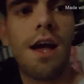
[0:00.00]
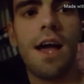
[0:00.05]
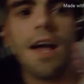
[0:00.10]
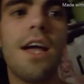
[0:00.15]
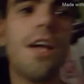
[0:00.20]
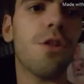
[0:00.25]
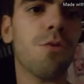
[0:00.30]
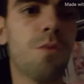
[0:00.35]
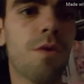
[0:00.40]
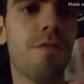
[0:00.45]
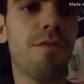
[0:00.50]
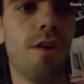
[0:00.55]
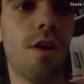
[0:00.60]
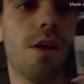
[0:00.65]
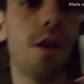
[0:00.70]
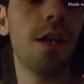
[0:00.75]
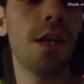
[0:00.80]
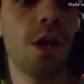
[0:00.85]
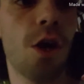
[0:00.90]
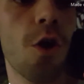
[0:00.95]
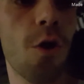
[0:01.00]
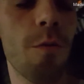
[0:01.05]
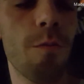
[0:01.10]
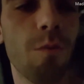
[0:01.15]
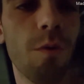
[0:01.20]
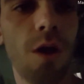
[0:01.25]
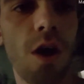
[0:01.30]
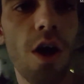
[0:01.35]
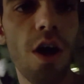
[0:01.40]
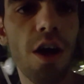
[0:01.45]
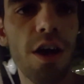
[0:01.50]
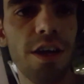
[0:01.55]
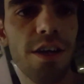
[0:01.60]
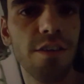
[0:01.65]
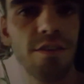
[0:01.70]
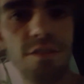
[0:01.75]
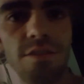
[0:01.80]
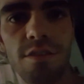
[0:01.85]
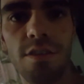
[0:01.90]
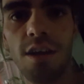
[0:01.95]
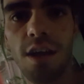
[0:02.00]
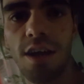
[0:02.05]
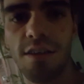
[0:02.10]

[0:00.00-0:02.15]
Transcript: And we're finally home, guys.